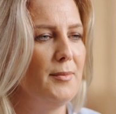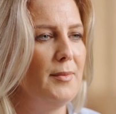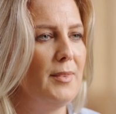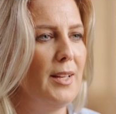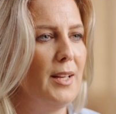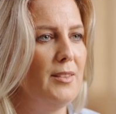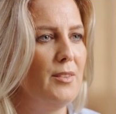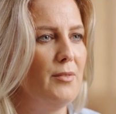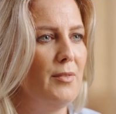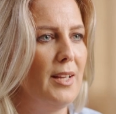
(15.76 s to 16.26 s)

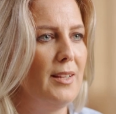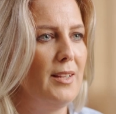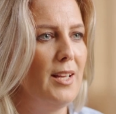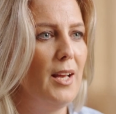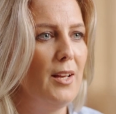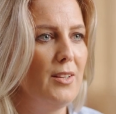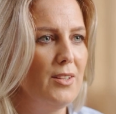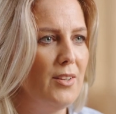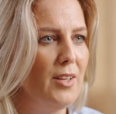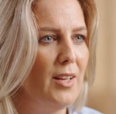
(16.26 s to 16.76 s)
That's
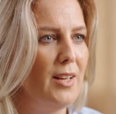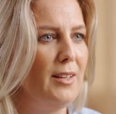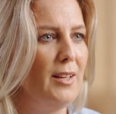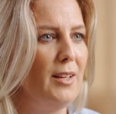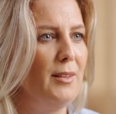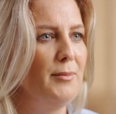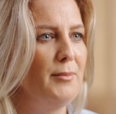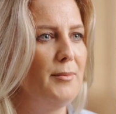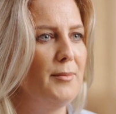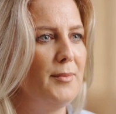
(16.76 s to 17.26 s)
fantastic.
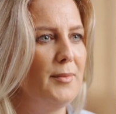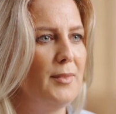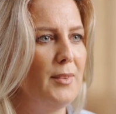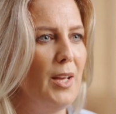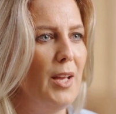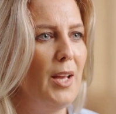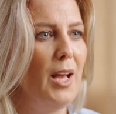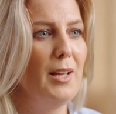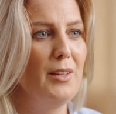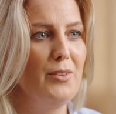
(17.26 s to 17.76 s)

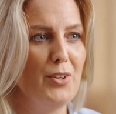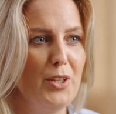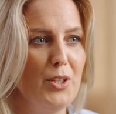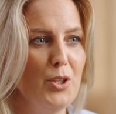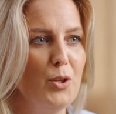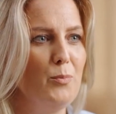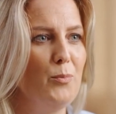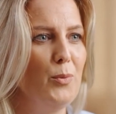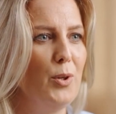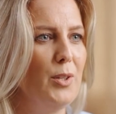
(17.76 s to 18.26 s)
I think
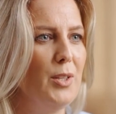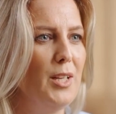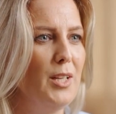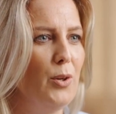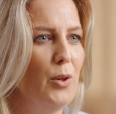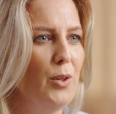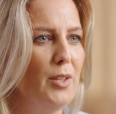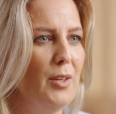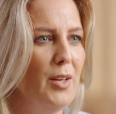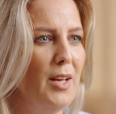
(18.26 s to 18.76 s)
you're really
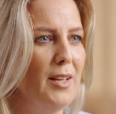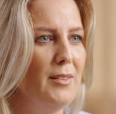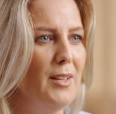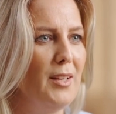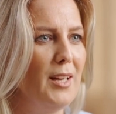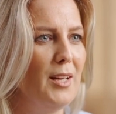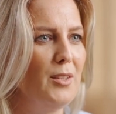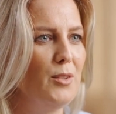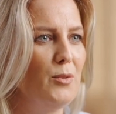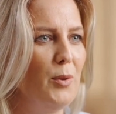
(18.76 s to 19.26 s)
going to like the
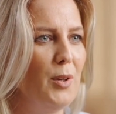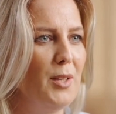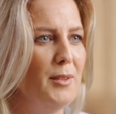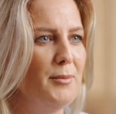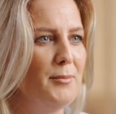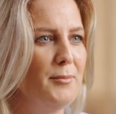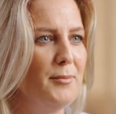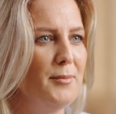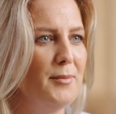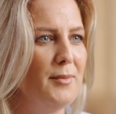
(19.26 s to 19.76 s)
next
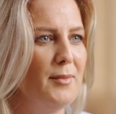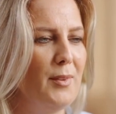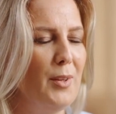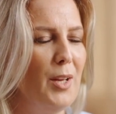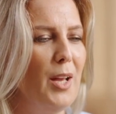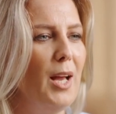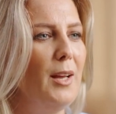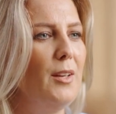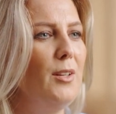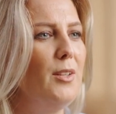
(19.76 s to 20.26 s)
one.
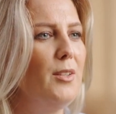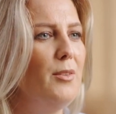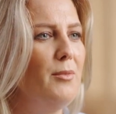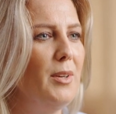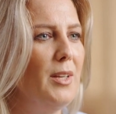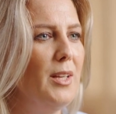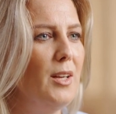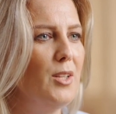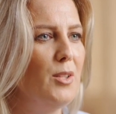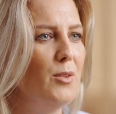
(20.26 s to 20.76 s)
I just
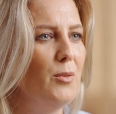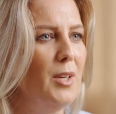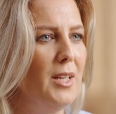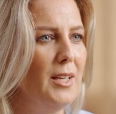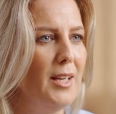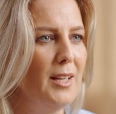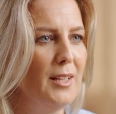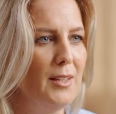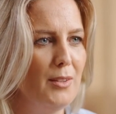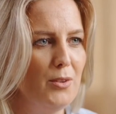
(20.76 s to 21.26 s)
finished
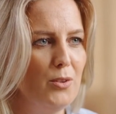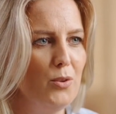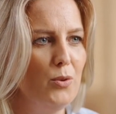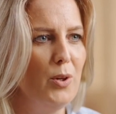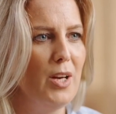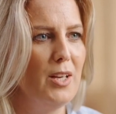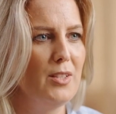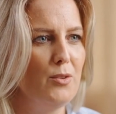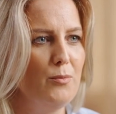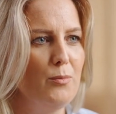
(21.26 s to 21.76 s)
reading
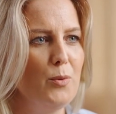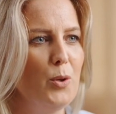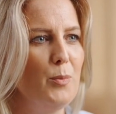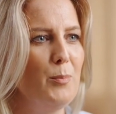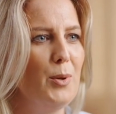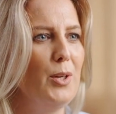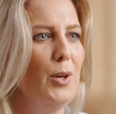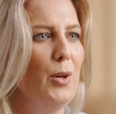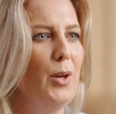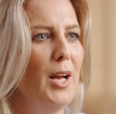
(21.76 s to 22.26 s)

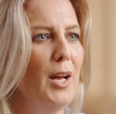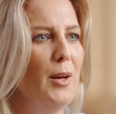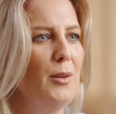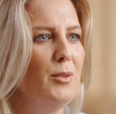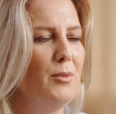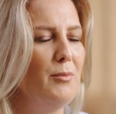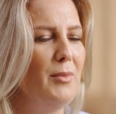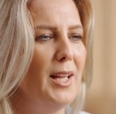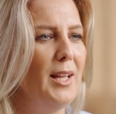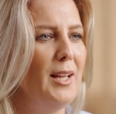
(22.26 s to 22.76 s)
Transforming Your
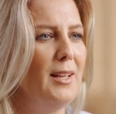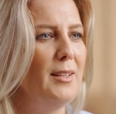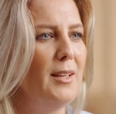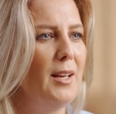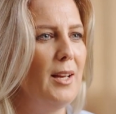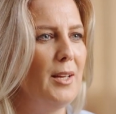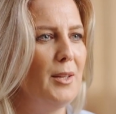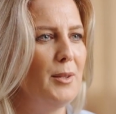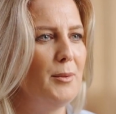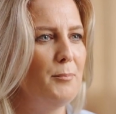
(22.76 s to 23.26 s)
Healthspan,
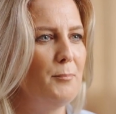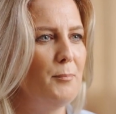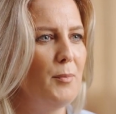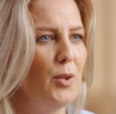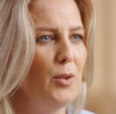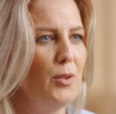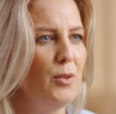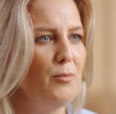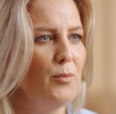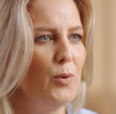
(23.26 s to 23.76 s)

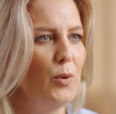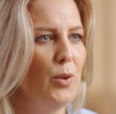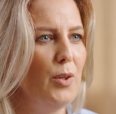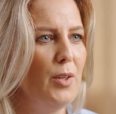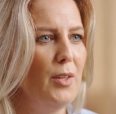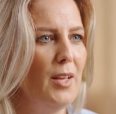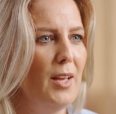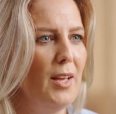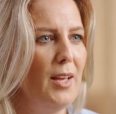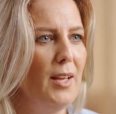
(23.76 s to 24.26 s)
Book
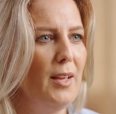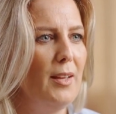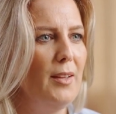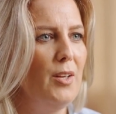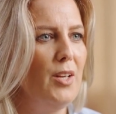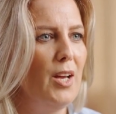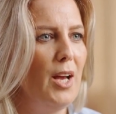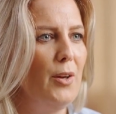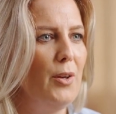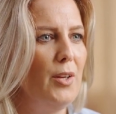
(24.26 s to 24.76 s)
4,
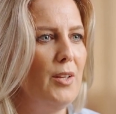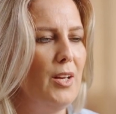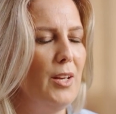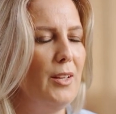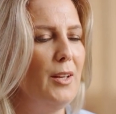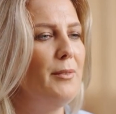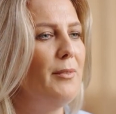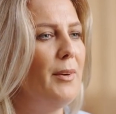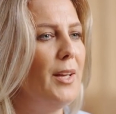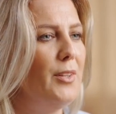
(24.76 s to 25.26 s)
Challenging
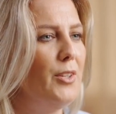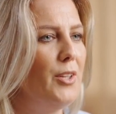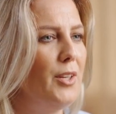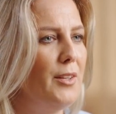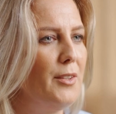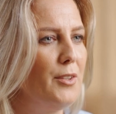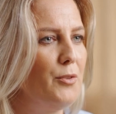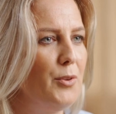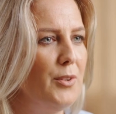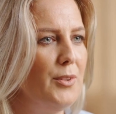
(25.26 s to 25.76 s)

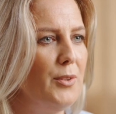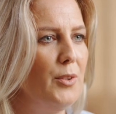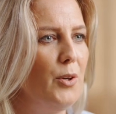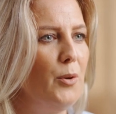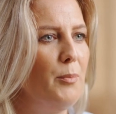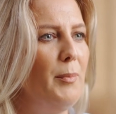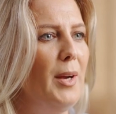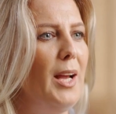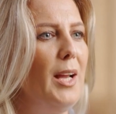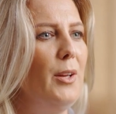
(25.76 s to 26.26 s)
Conventions with
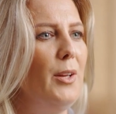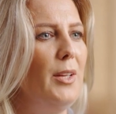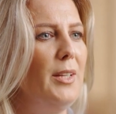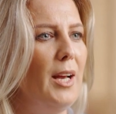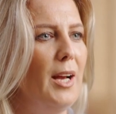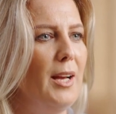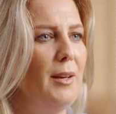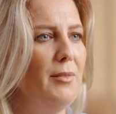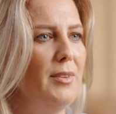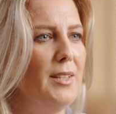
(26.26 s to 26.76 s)
New
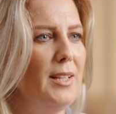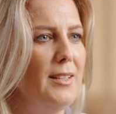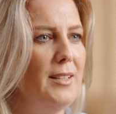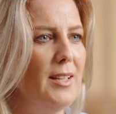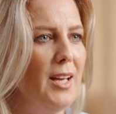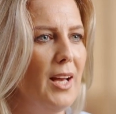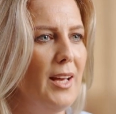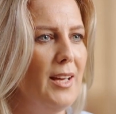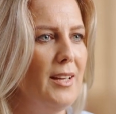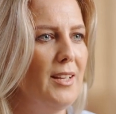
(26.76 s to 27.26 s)
Paradigms in
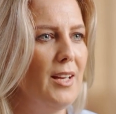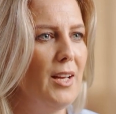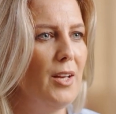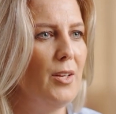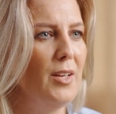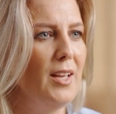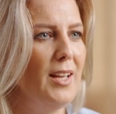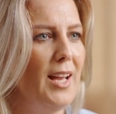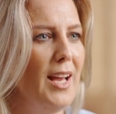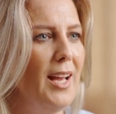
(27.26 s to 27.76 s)

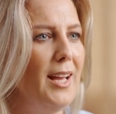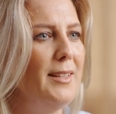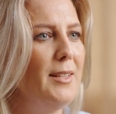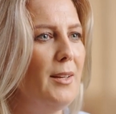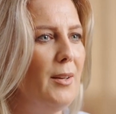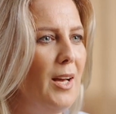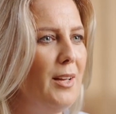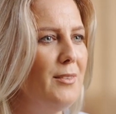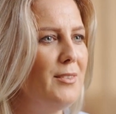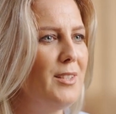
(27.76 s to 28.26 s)
Dietary and
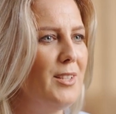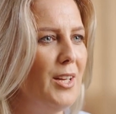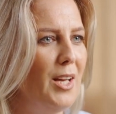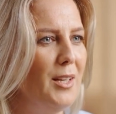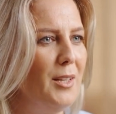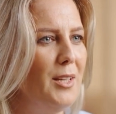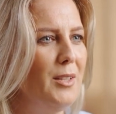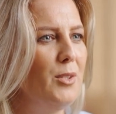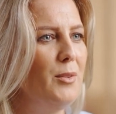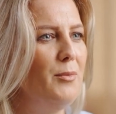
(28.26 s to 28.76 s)

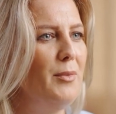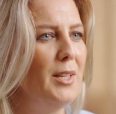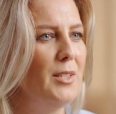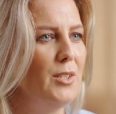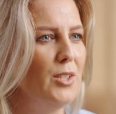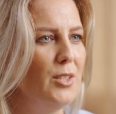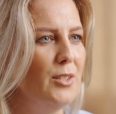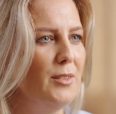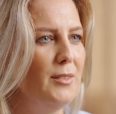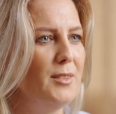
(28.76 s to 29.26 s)
Lifestyle
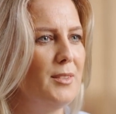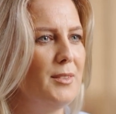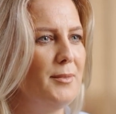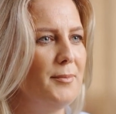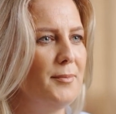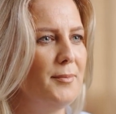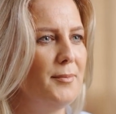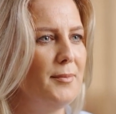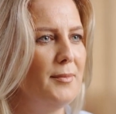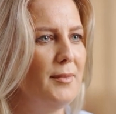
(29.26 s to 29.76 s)
Interventions.
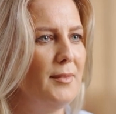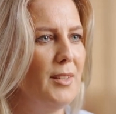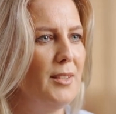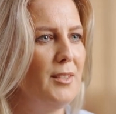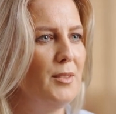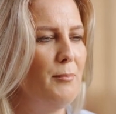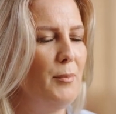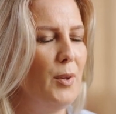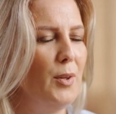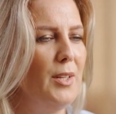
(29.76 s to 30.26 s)

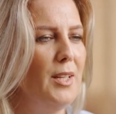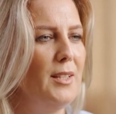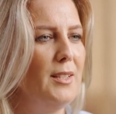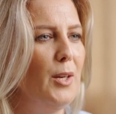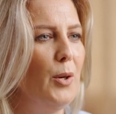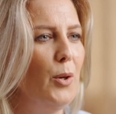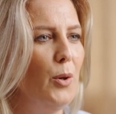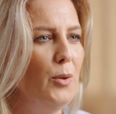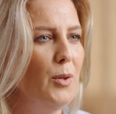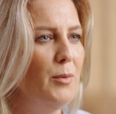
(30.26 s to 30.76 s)
This book is
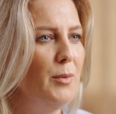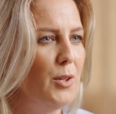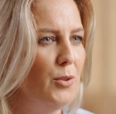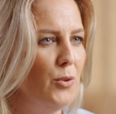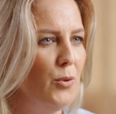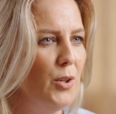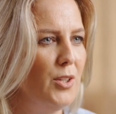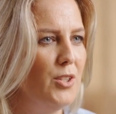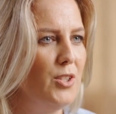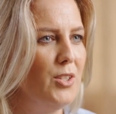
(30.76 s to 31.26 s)
all about
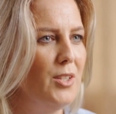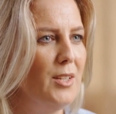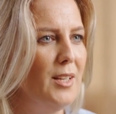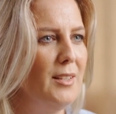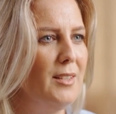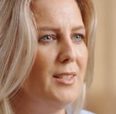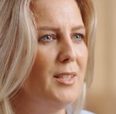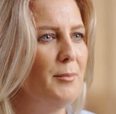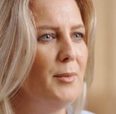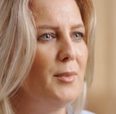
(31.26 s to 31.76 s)

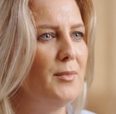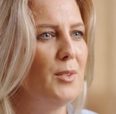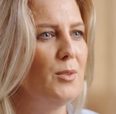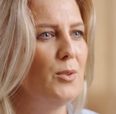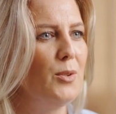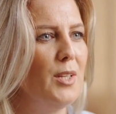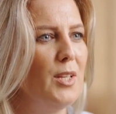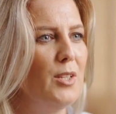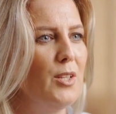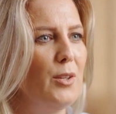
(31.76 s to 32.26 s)
questioning some of the
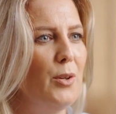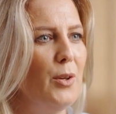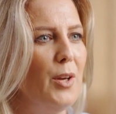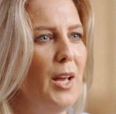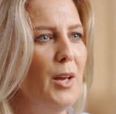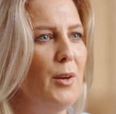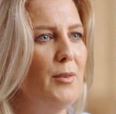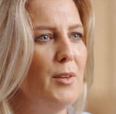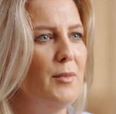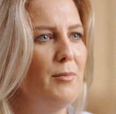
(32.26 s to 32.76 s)
traditional
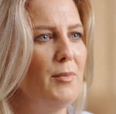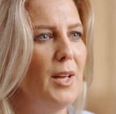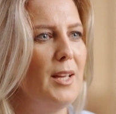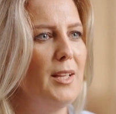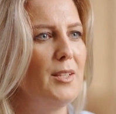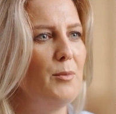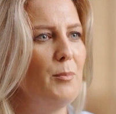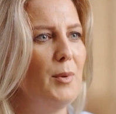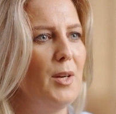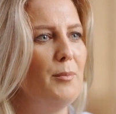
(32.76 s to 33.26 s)
health
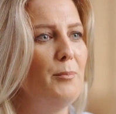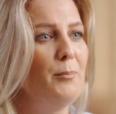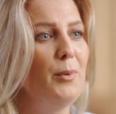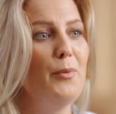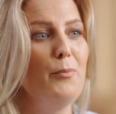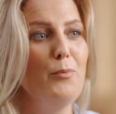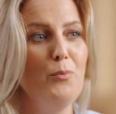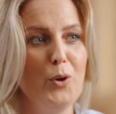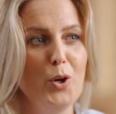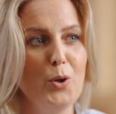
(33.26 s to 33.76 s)
advice we've
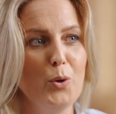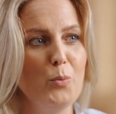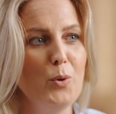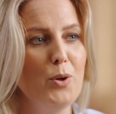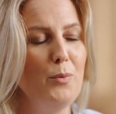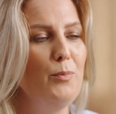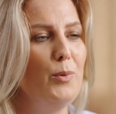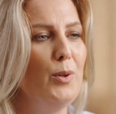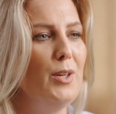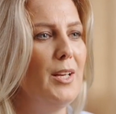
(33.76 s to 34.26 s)
been
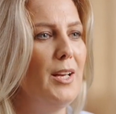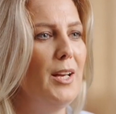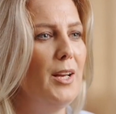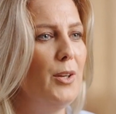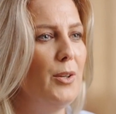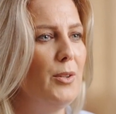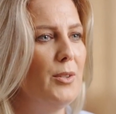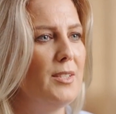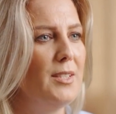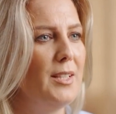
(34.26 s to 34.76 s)
following for
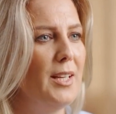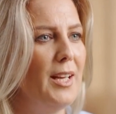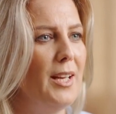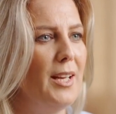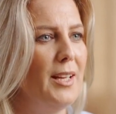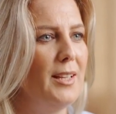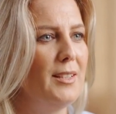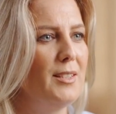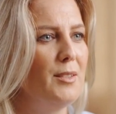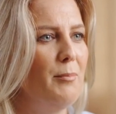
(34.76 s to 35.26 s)
years,
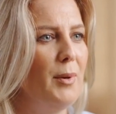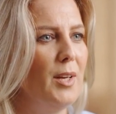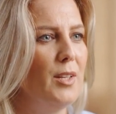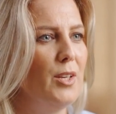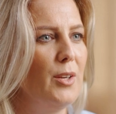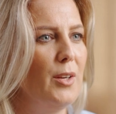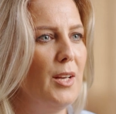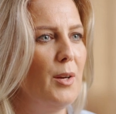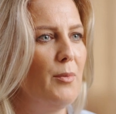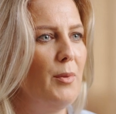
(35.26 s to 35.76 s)

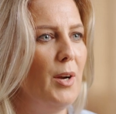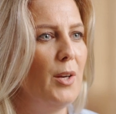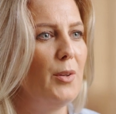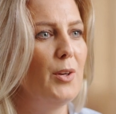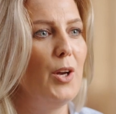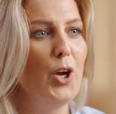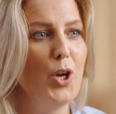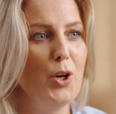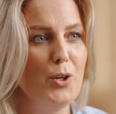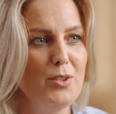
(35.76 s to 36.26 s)
especially around
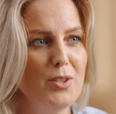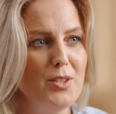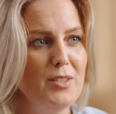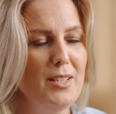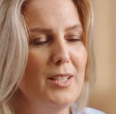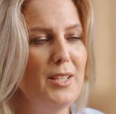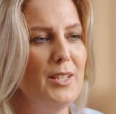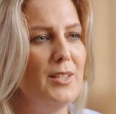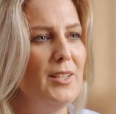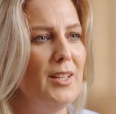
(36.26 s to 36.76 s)
heart
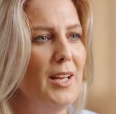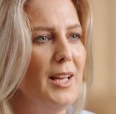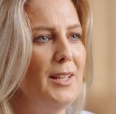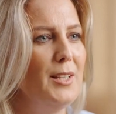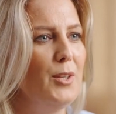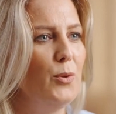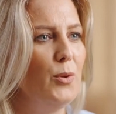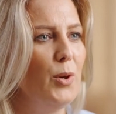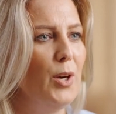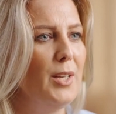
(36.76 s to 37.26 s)
disease
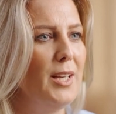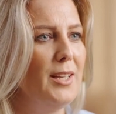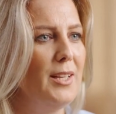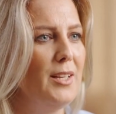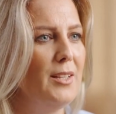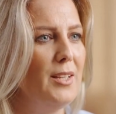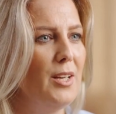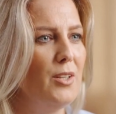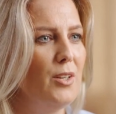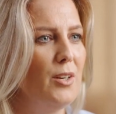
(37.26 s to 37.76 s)
and chronic
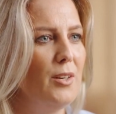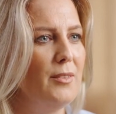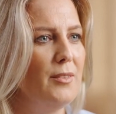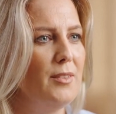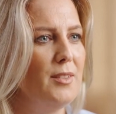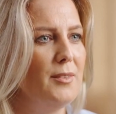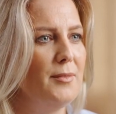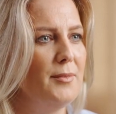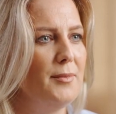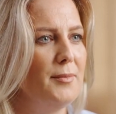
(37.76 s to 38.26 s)
conditions.